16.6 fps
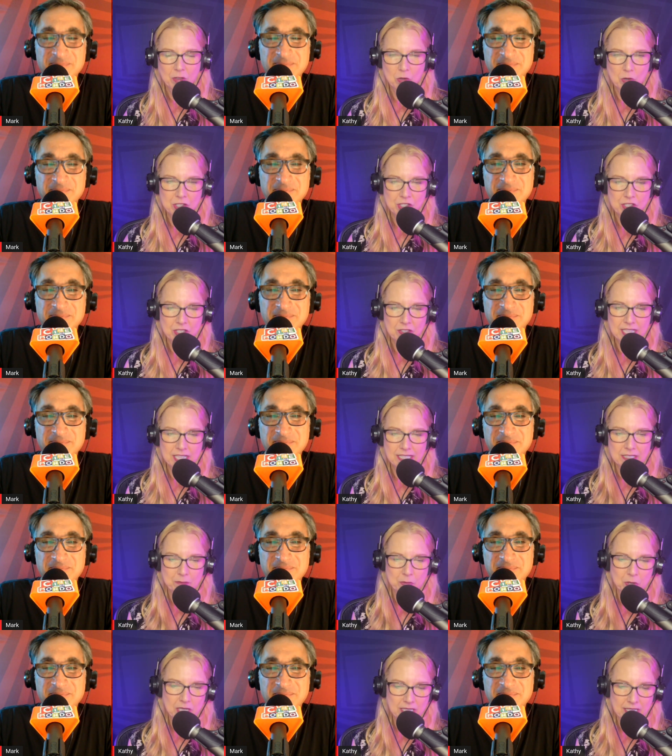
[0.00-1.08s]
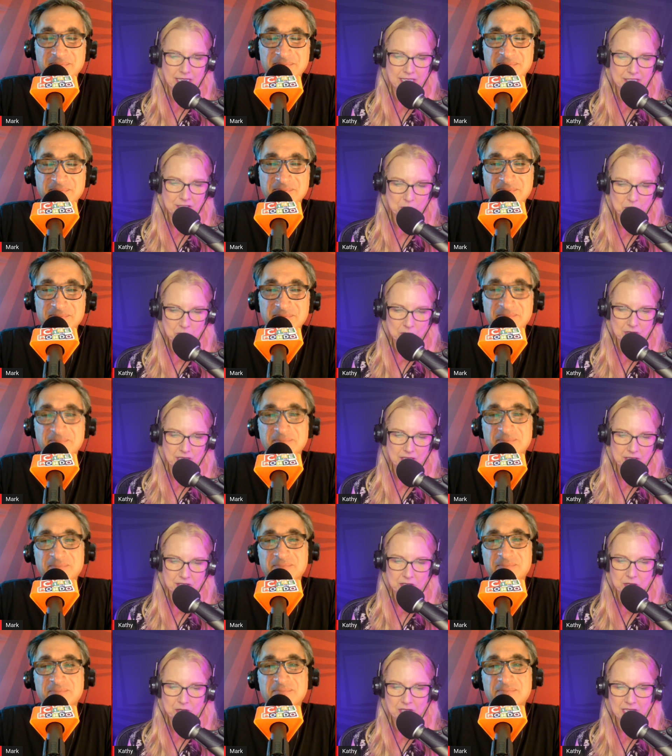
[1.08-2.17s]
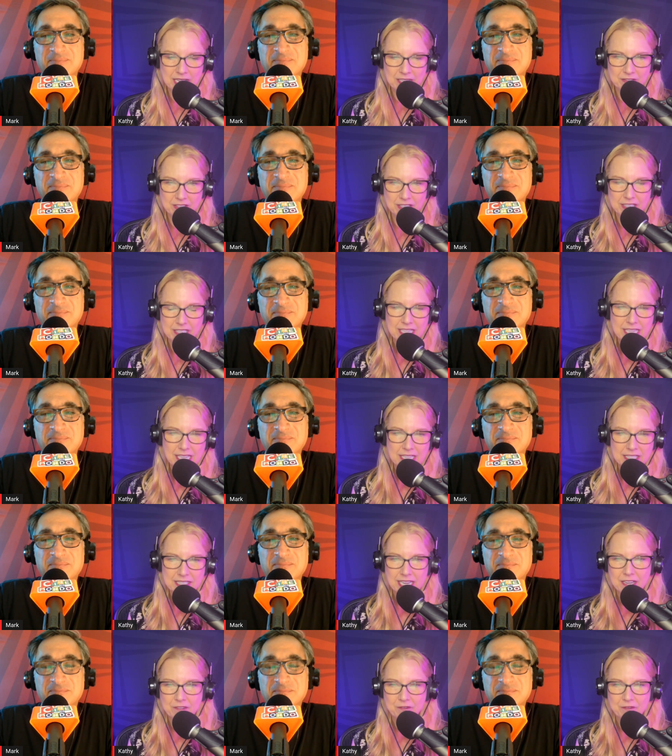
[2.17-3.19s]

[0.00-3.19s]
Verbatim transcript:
Speaker 1: course, you know, he did Boogie Nights, which was also kind of a San